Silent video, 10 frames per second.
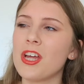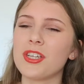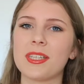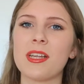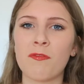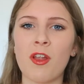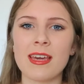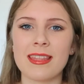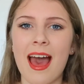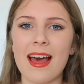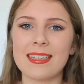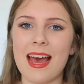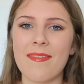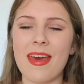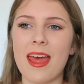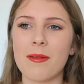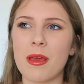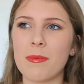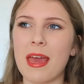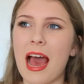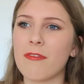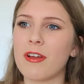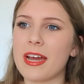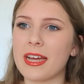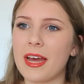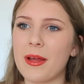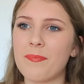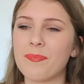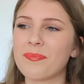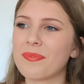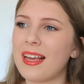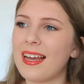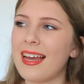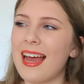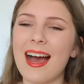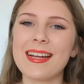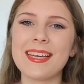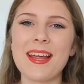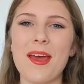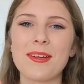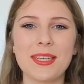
just stuff like that, and then maybe have like I don't know,